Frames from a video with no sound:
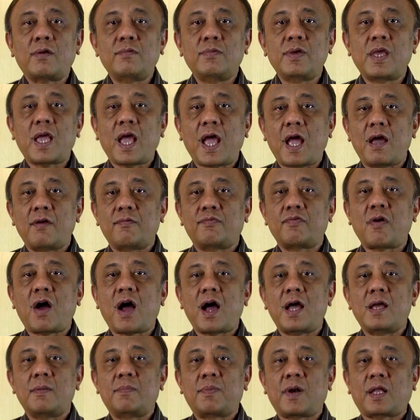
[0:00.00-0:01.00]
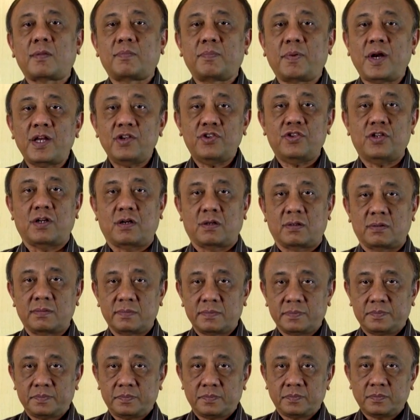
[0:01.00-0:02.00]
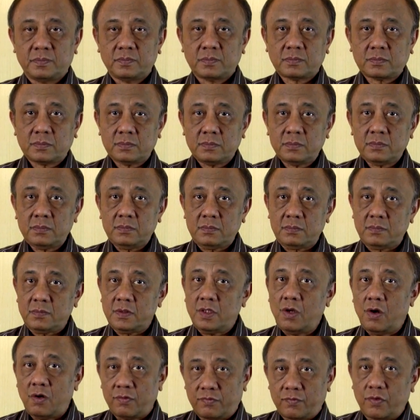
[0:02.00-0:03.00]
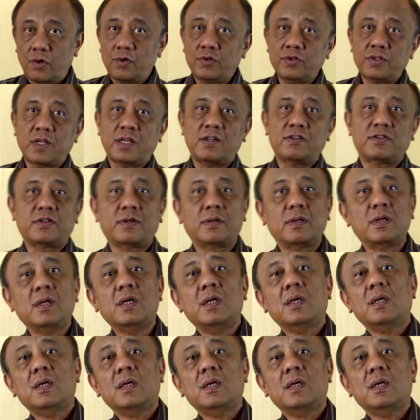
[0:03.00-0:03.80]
we have high blood pressure? Of course, there's a